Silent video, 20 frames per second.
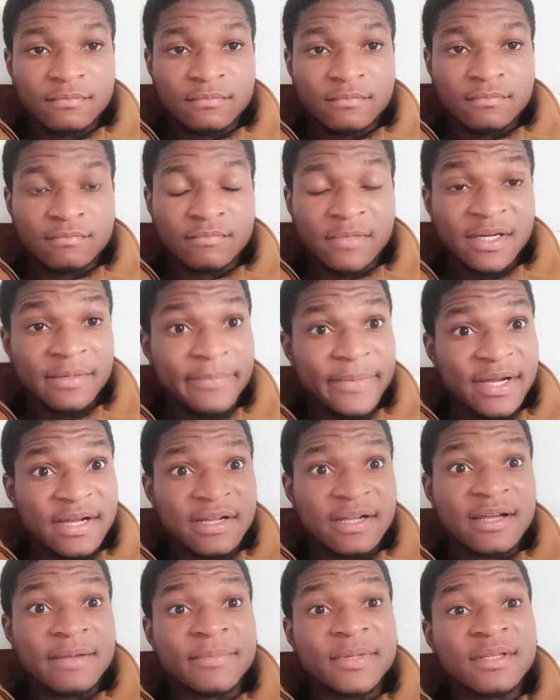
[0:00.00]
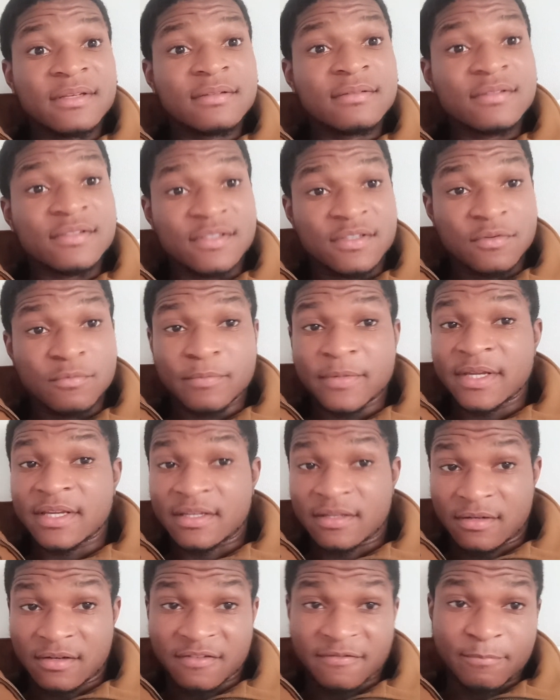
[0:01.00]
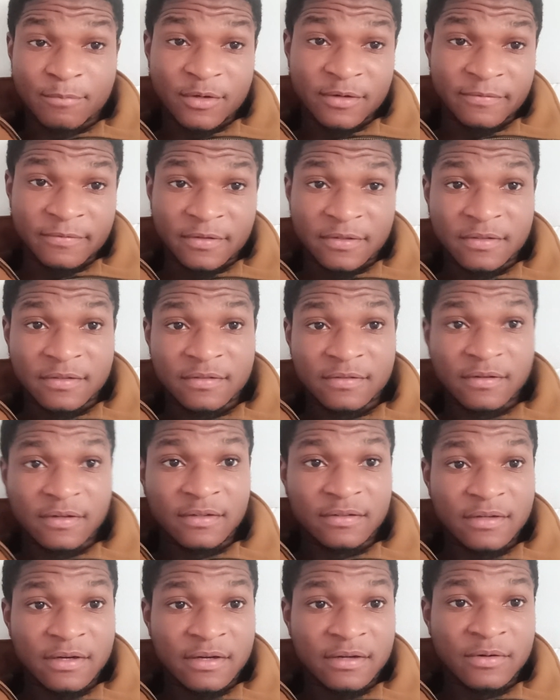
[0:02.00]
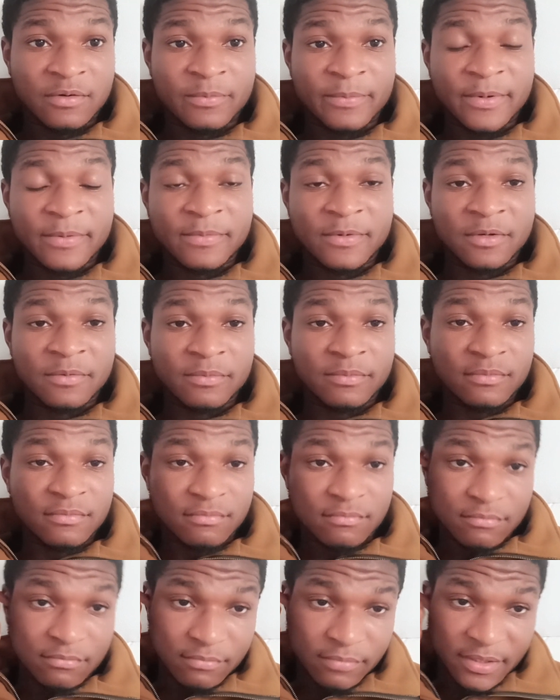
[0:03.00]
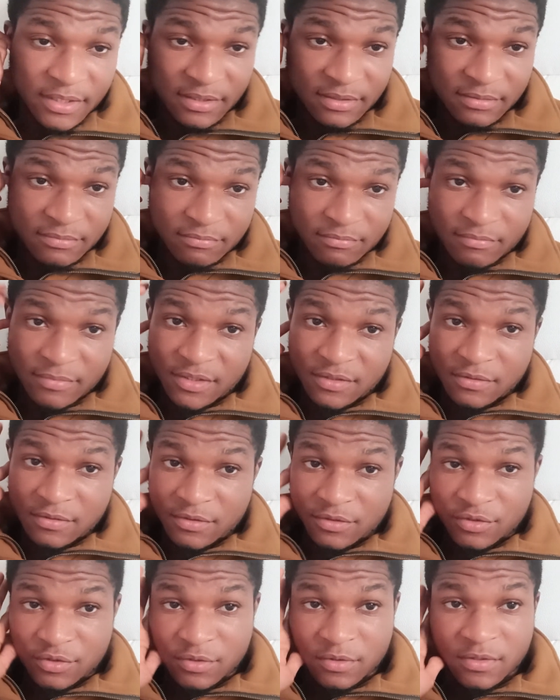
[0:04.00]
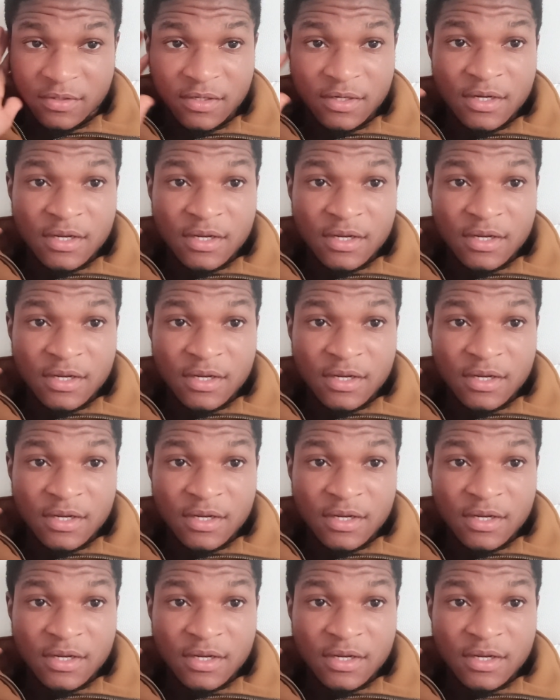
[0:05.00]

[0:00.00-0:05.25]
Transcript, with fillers: By bank, I mean still make enough profit. I, I hope I'm not being misunderstood